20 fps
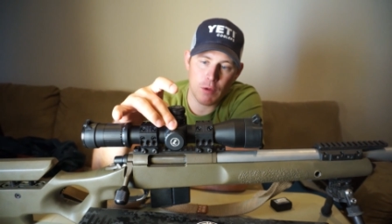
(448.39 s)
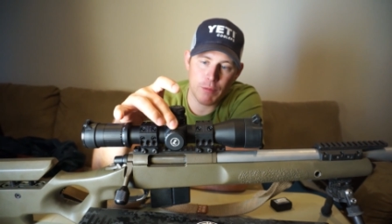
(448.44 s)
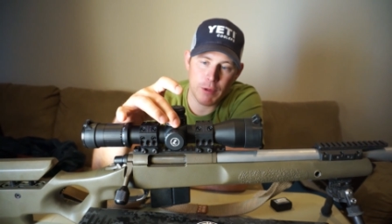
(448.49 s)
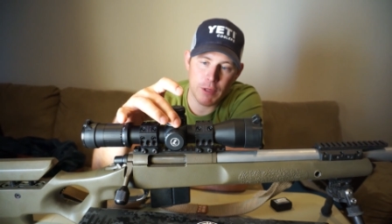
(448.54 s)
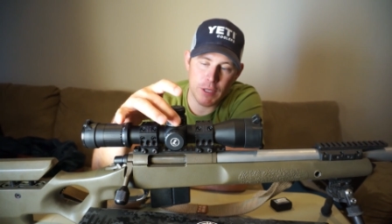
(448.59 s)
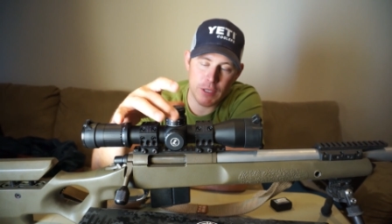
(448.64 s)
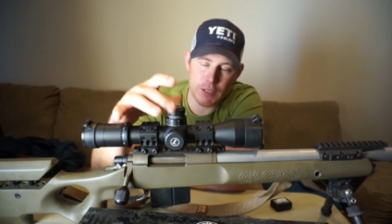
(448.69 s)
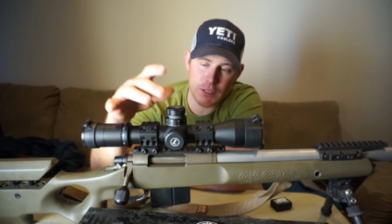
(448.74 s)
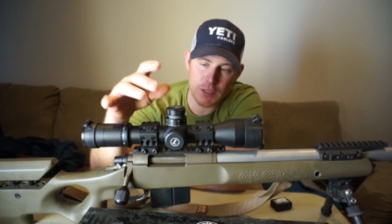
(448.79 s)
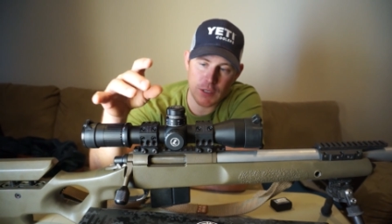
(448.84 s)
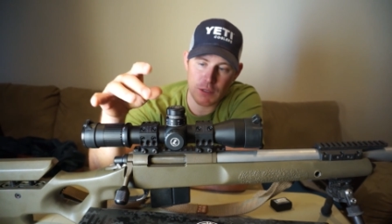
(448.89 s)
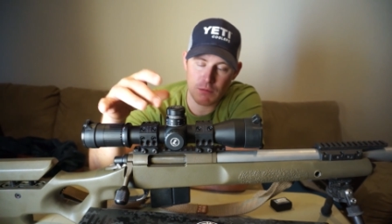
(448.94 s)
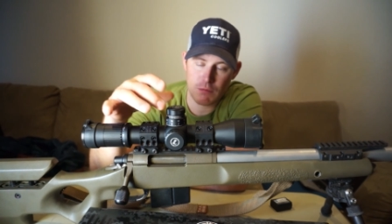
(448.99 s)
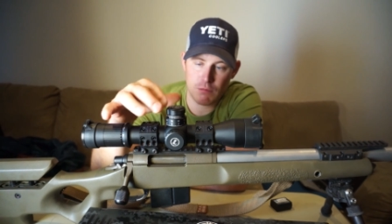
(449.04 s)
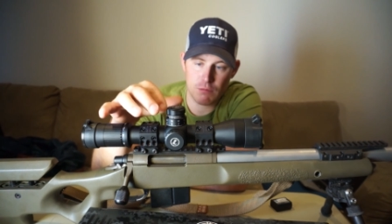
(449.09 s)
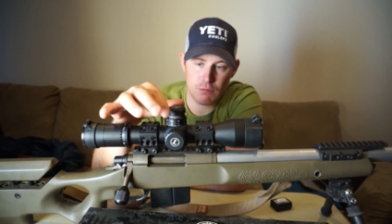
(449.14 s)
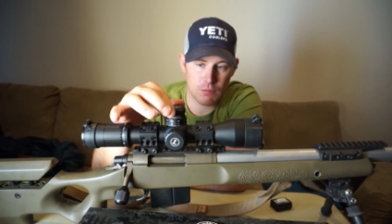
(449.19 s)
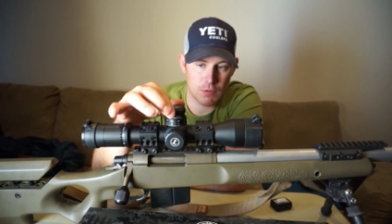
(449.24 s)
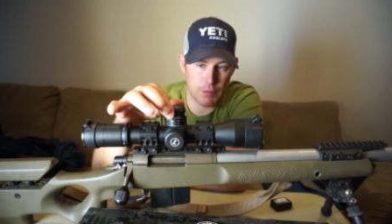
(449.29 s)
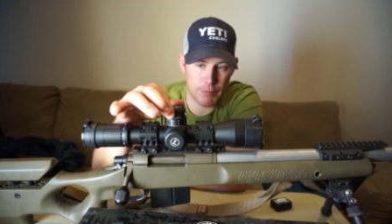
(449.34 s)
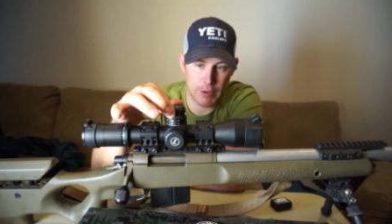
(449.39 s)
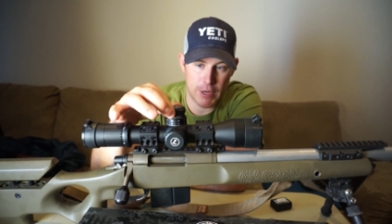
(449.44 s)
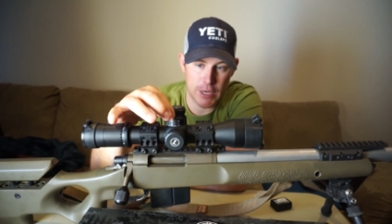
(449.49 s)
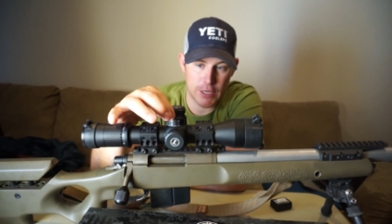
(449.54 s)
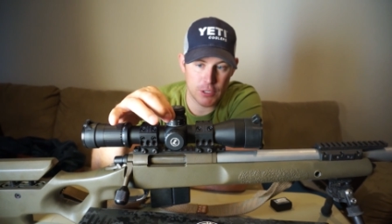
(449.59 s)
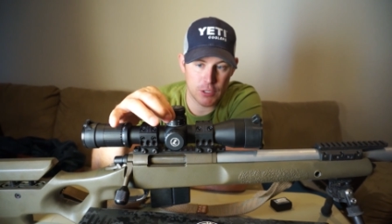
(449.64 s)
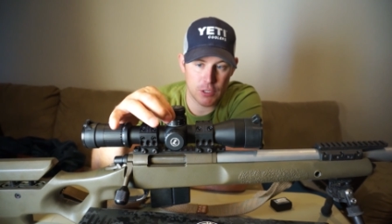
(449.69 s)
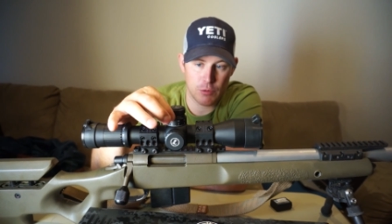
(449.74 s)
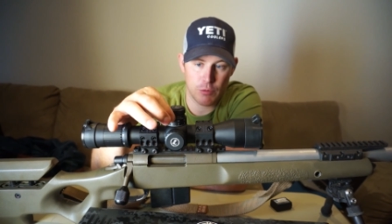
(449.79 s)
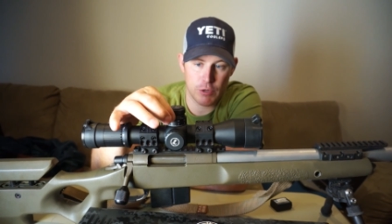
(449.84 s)

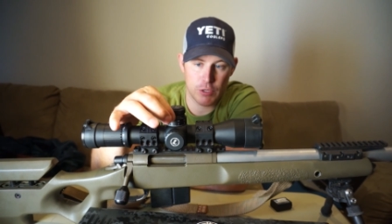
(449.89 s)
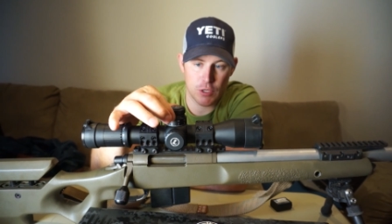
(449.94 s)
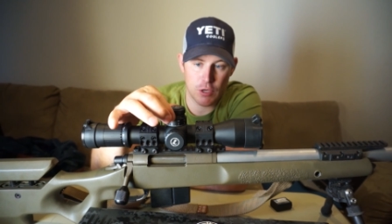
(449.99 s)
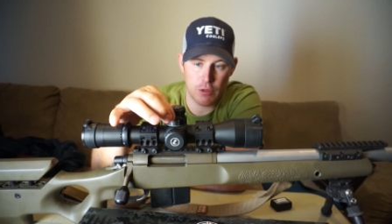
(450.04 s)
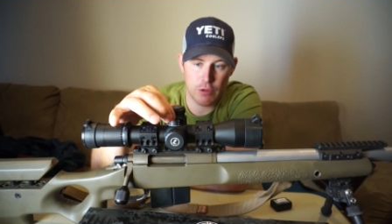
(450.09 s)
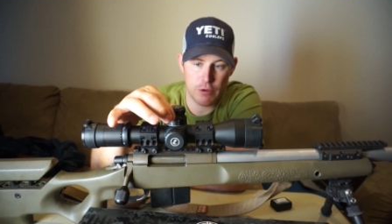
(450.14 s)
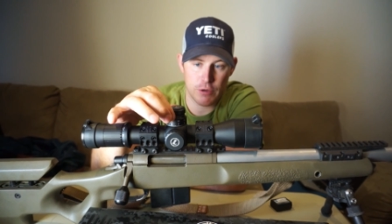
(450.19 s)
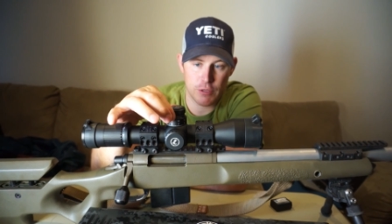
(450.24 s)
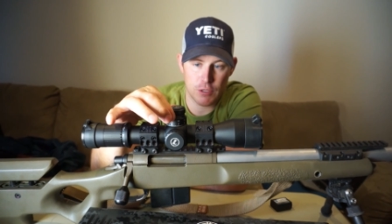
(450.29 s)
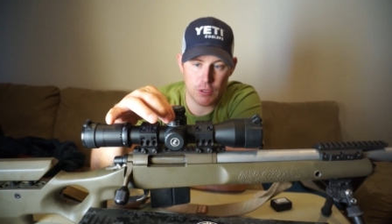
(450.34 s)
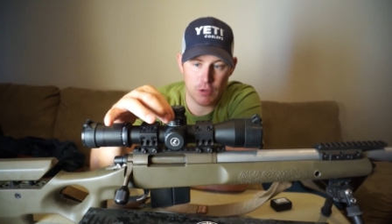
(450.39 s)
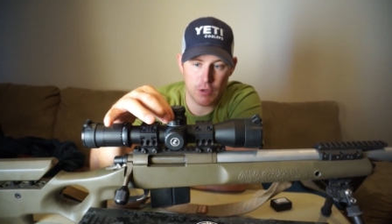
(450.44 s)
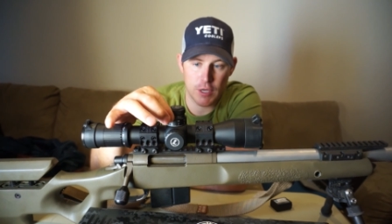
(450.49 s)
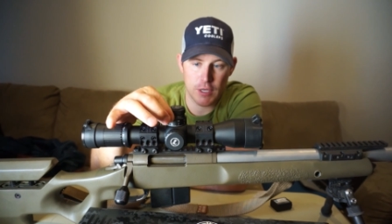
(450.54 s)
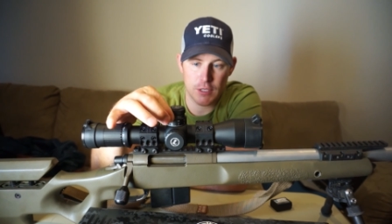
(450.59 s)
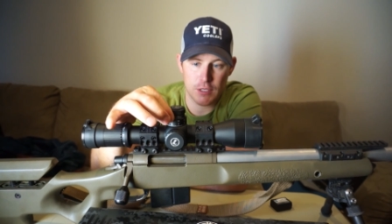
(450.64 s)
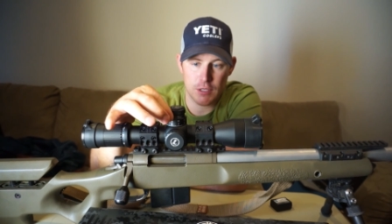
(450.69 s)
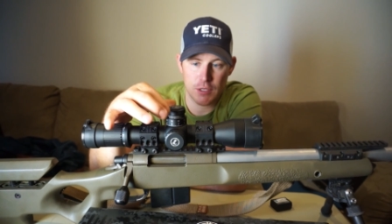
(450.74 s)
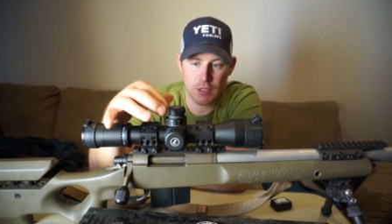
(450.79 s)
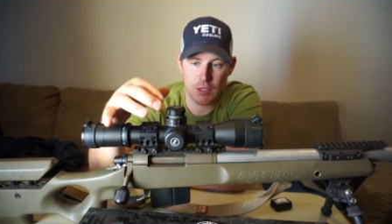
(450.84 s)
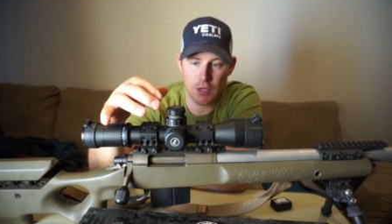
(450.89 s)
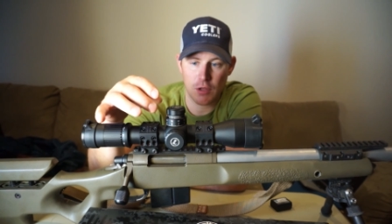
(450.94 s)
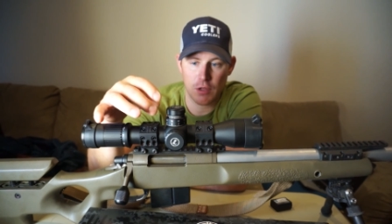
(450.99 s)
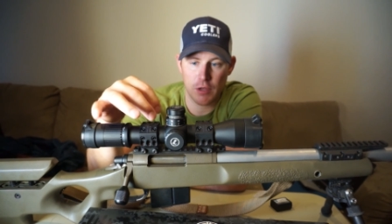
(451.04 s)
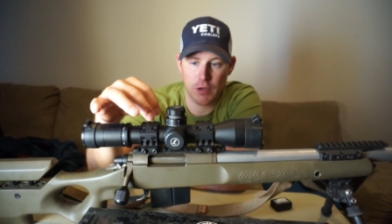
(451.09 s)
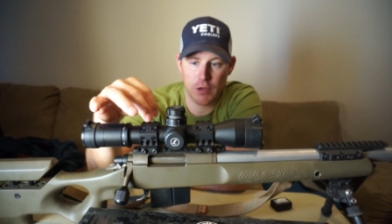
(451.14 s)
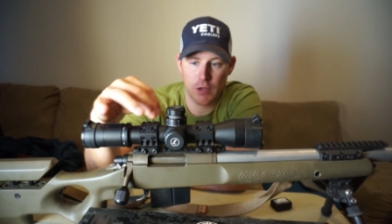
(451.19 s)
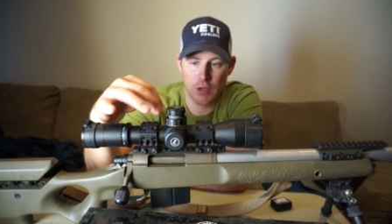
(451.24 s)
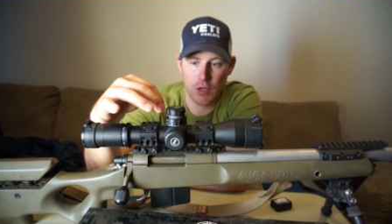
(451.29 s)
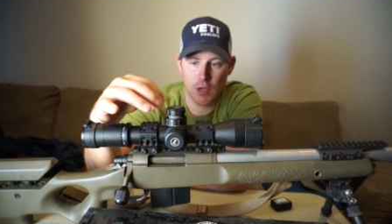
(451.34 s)
Actually when it's on there, it's all nice and
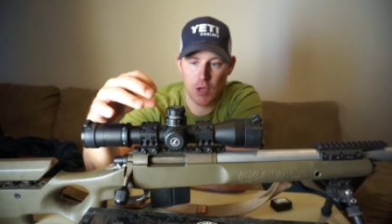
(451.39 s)
solid,